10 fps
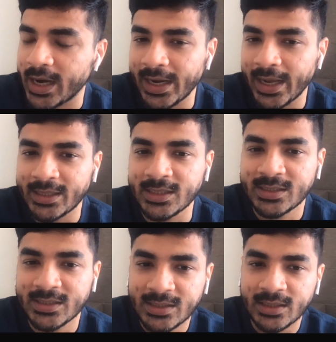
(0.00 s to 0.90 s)
right,
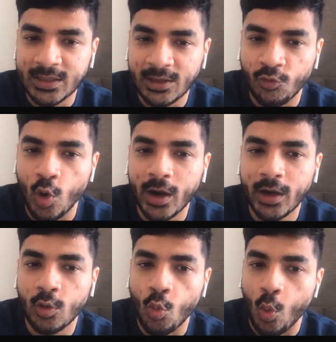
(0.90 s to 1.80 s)
the
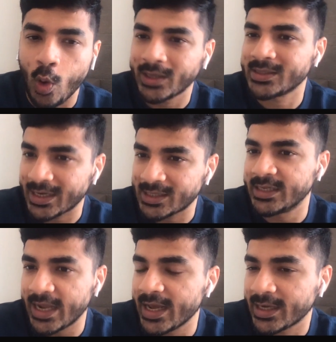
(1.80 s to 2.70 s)
word what is actually
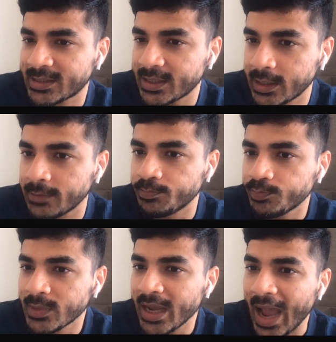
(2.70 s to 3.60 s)
10x
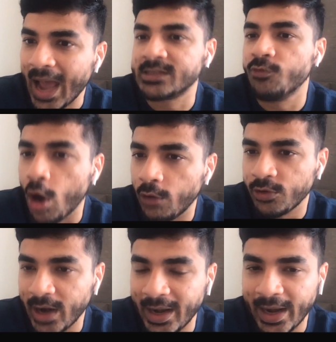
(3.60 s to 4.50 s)
has evolved,
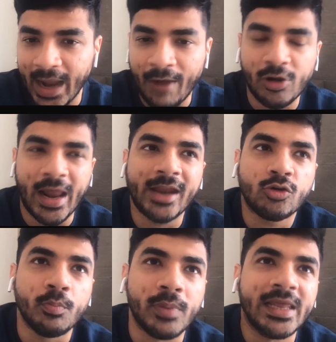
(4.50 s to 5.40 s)
right? I would like
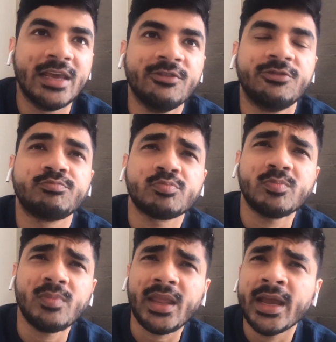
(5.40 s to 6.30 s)
to believe
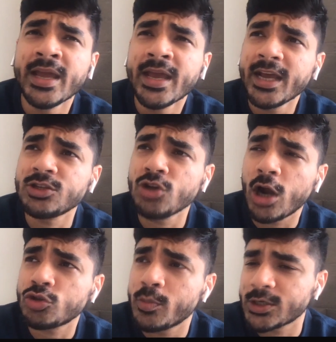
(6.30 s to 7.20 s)
it's
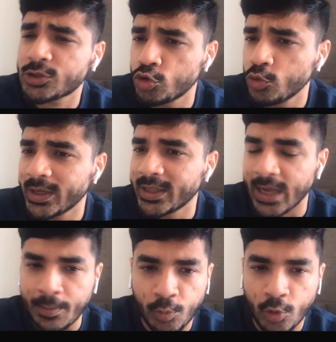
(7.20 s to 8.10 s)
not so much to do with
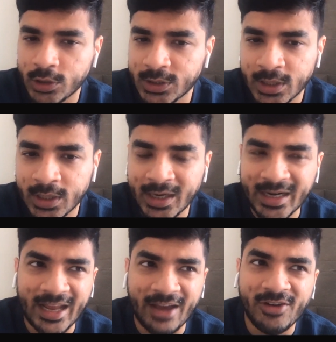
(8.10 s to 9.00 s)
inputs.
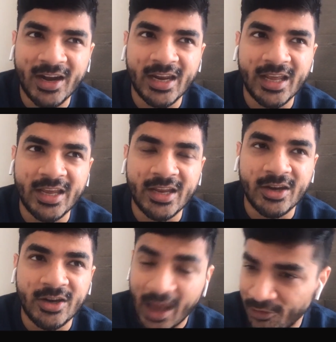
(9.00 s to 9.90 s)

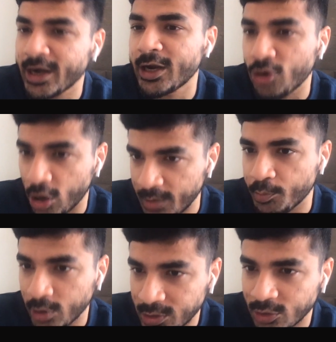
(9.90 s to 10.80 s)
Definitely not inputs.